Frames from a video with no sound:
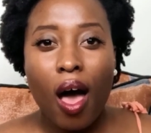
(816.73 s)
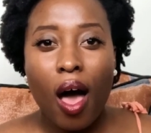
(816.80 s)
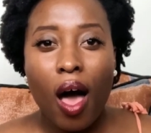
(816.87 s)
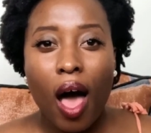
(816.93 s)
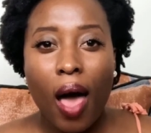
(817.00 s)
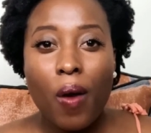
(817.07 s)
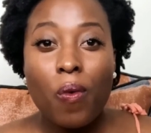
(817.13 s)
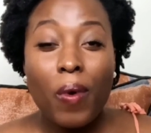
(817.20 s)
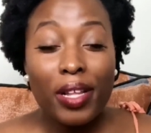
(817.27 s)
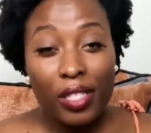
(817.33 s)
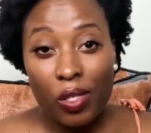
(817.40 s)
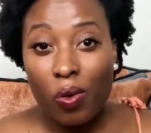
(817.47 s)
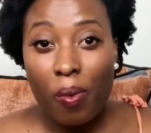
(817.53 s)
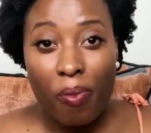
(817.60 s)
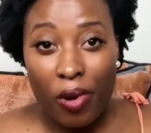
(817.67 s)
I went
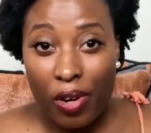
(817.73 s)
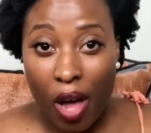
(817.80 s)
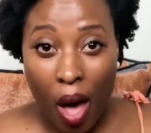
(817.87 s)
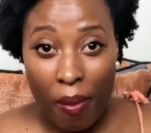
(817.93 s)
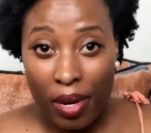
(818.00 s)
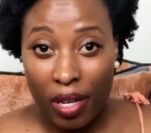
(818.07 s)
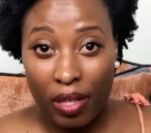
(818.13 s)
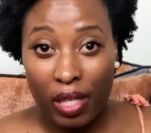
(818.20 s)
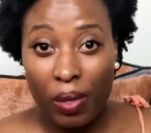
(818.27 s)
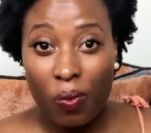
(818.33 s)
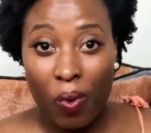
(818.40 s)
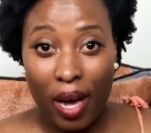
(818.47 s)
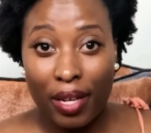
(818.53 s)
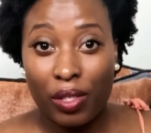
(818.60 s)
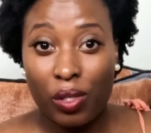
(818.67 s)
to a predominantly
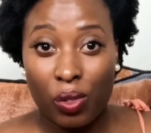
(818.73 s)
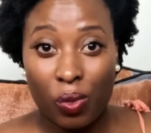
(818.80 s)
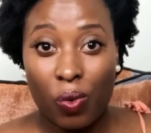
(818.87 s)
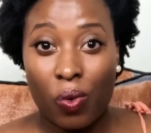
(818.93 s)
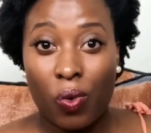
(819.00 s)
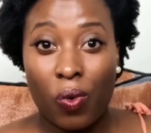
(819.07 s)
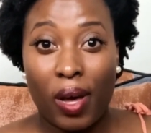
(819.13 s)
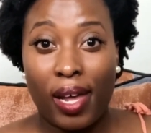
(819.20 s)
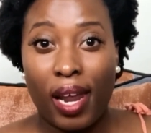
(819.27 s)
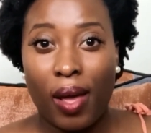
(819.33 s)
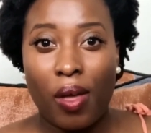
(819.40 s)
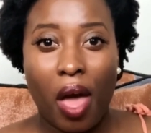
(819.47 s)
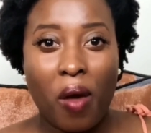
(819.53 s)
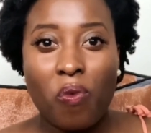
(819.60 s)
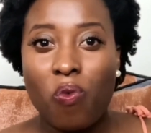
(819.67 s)
white school, and
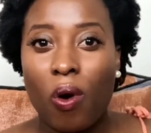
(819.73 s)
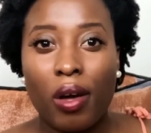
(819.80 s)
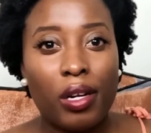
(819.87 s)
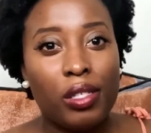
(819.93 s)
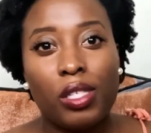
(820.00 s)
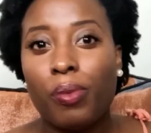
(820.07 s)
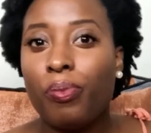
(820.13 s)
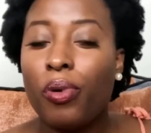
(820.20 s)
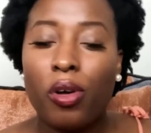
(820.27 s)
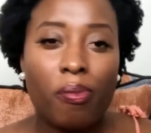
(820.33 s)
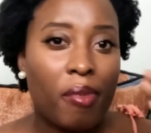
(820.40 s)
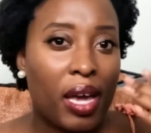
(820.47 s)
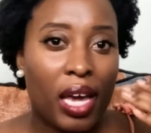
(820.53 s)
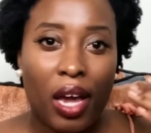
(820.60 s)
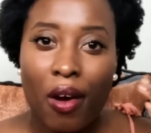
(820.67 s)
I wanted to put my
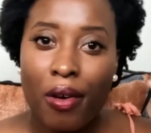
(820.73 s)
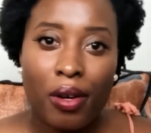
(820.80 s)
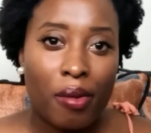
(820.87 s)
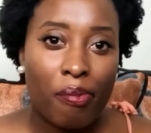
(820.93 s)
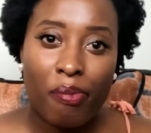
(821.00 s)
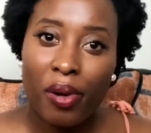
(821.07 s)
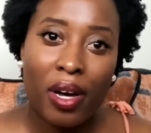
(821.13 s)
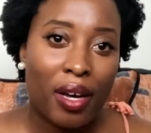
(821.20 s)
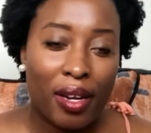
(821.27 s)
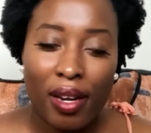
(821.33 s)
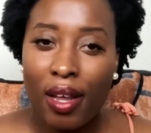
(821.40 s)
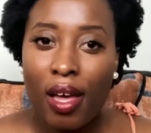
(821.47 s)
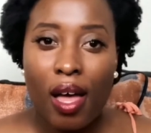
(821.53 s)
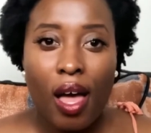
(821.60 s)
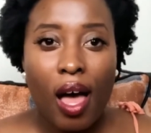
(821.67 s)
hair in a bun.
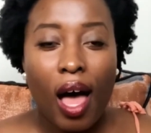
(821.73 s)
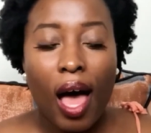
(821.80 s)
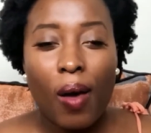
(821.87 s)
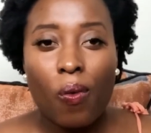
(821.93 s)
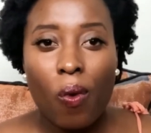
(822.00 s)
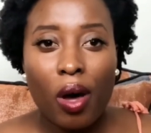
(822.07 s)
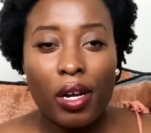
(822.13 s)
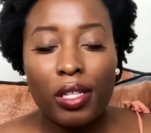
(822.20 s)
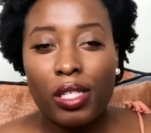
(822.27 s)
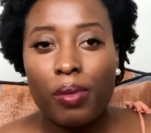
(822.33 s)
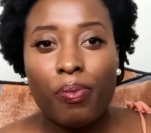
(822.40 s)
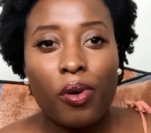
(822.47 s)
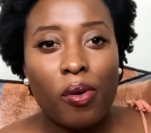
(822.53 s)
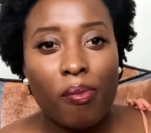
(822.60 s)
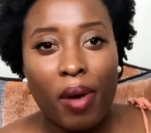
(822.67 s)
I wanted to
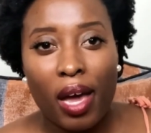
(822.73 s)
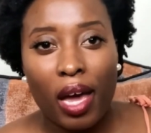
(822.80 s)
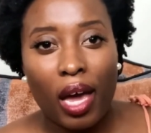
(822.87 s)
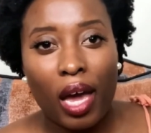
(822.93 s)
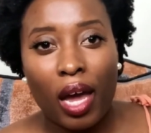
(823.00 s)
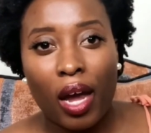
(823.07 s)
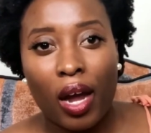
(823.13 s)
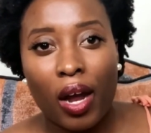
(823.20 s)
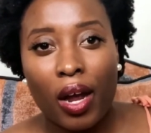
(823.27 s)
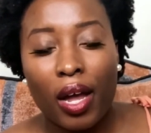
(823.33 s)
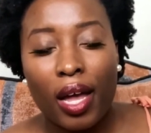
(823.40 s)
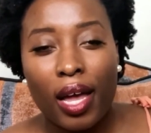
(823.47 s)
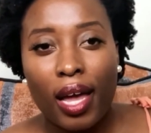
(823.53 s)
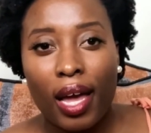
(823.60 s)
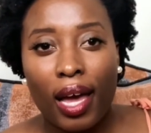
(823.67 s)
put my hair
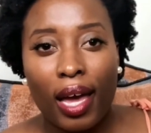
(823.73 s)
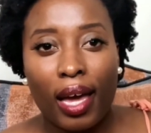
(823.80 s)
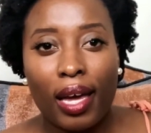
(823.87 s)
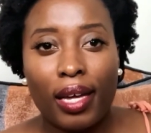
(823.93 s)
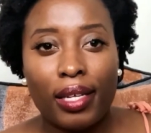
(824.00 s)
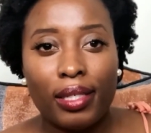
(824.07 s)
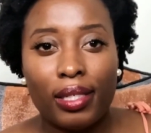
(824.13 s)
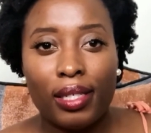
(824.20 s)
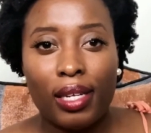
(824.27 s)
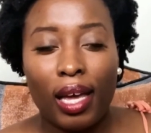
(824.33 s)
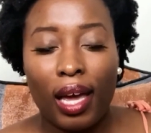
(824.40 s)
in